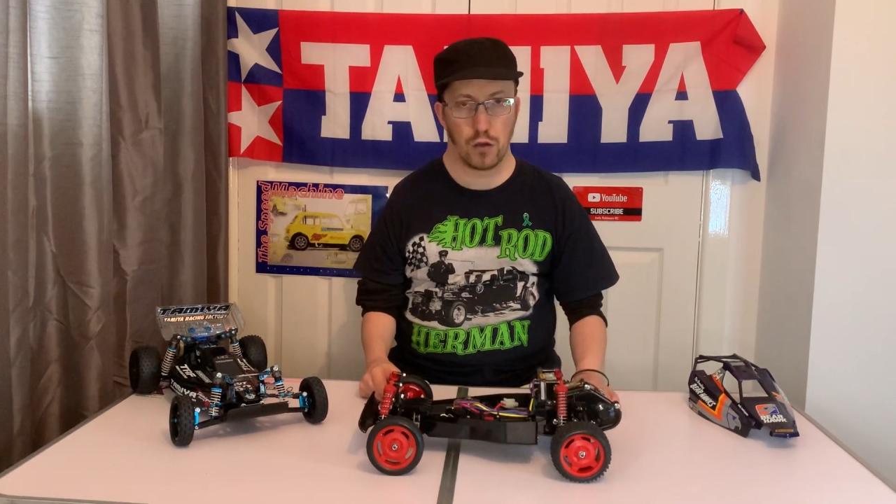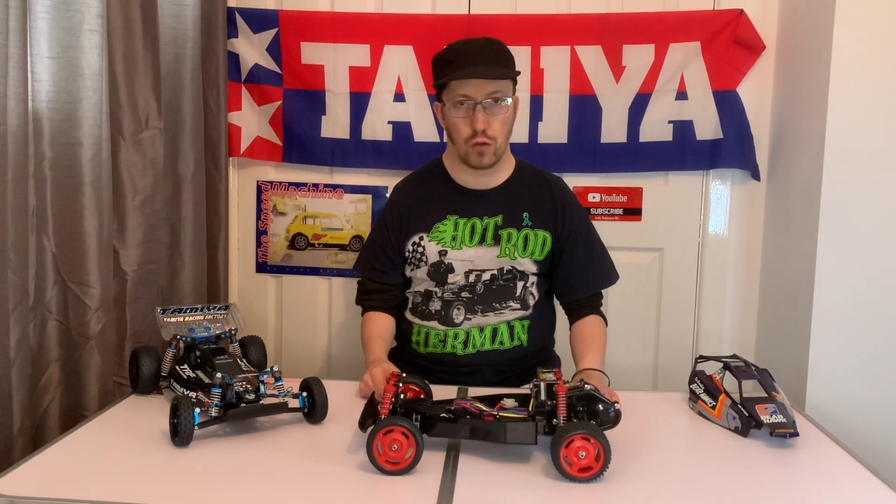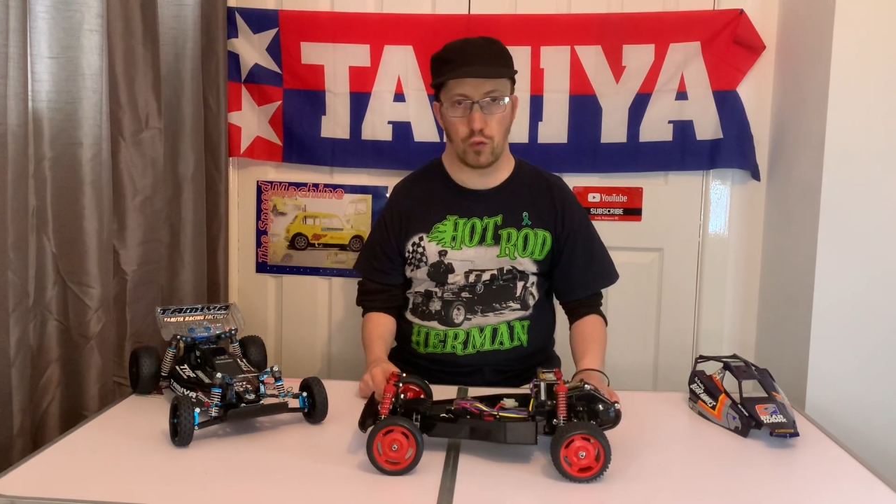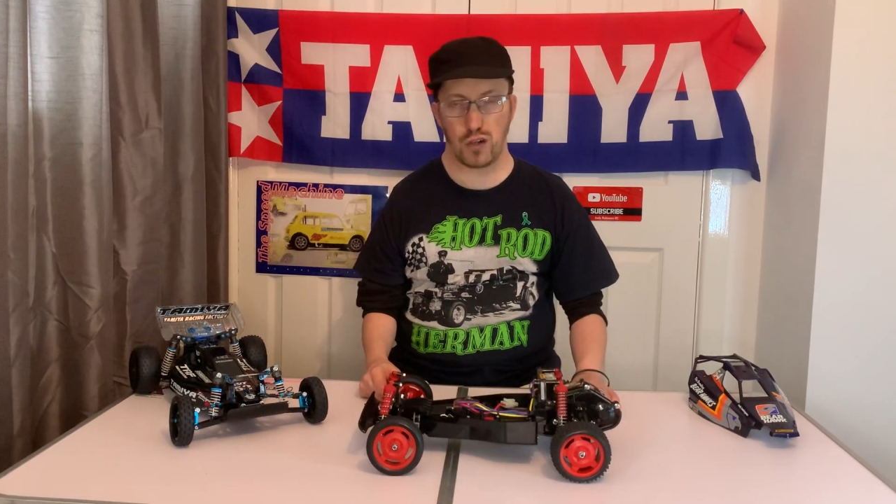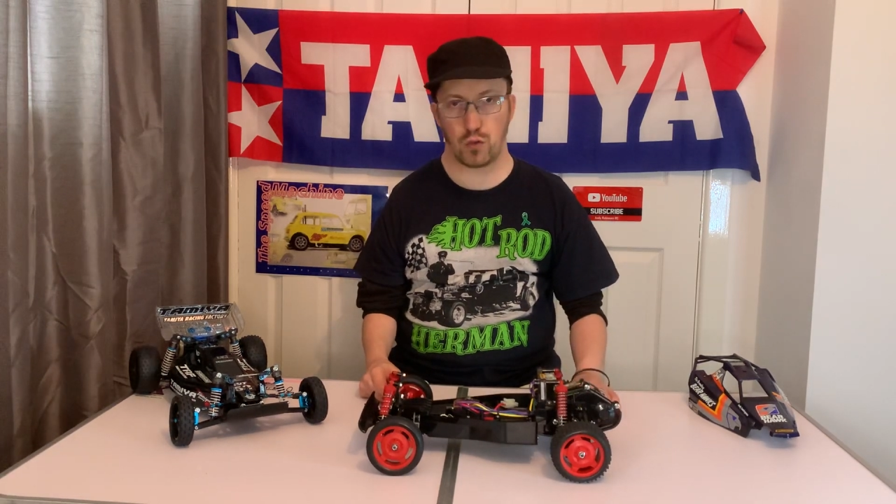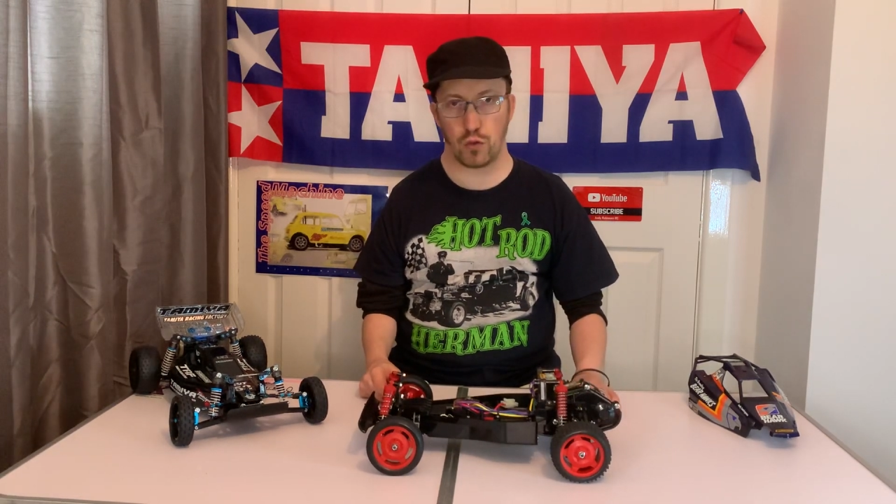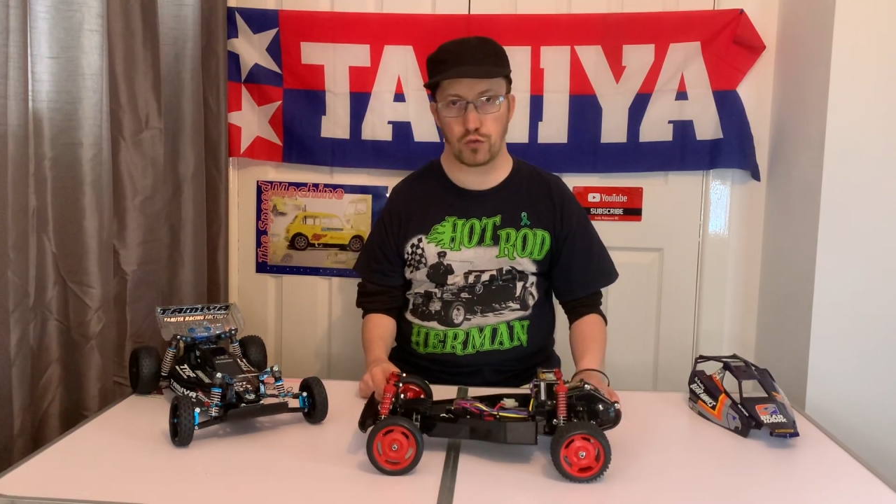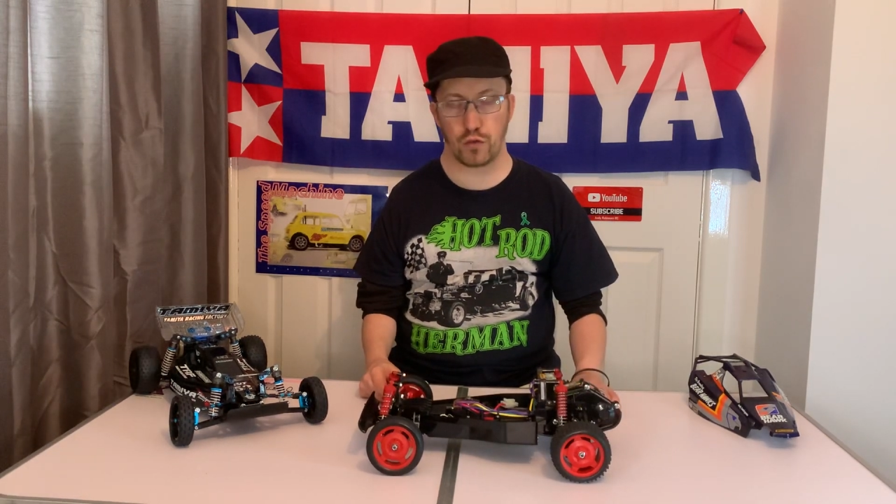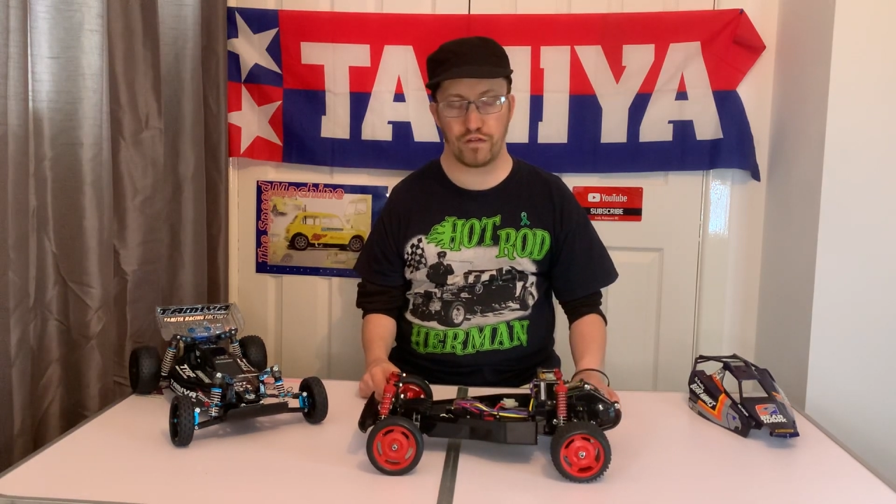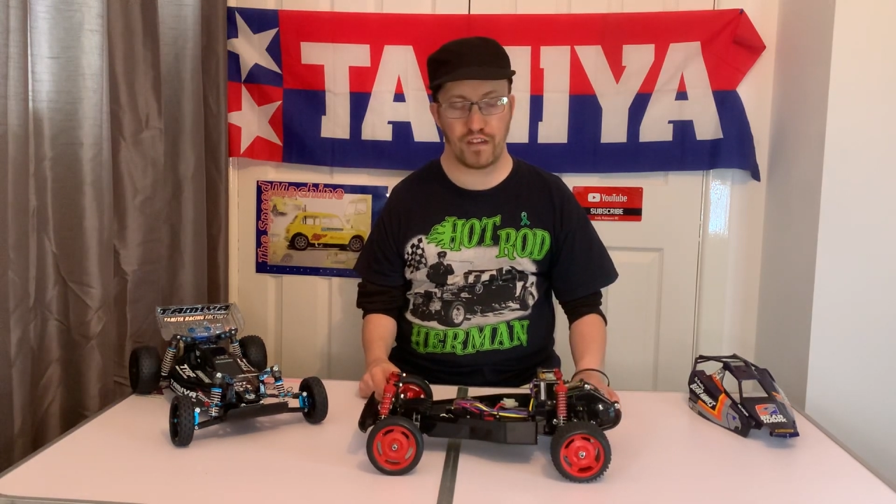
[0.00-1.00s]
which ones
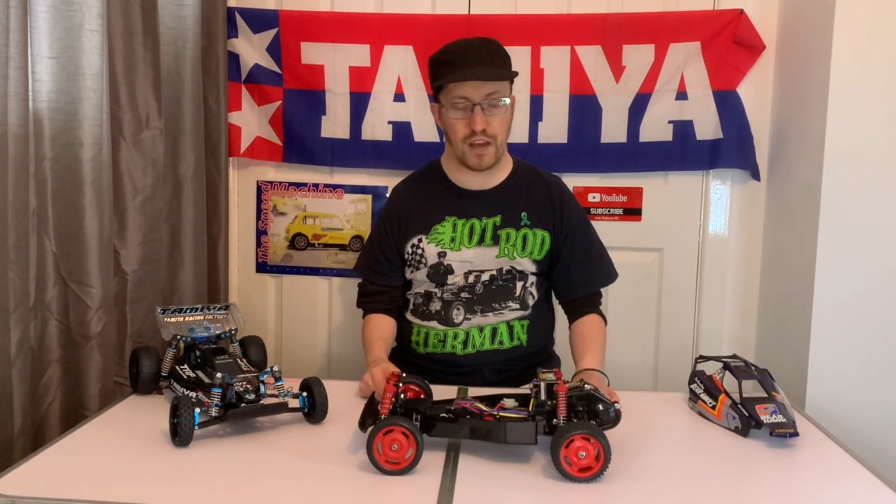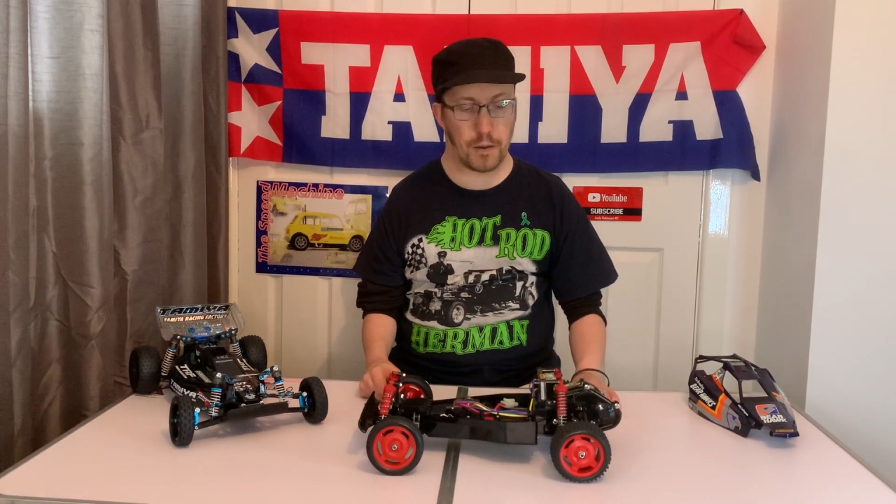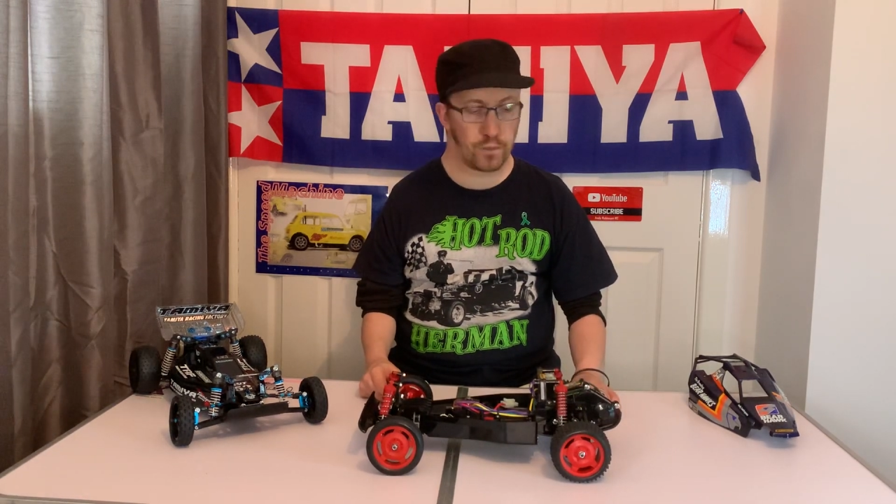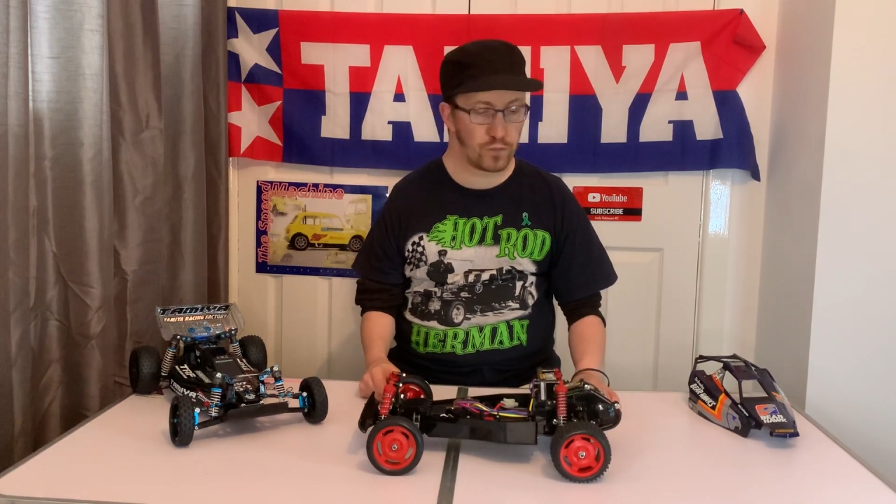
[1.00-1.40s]
would fit.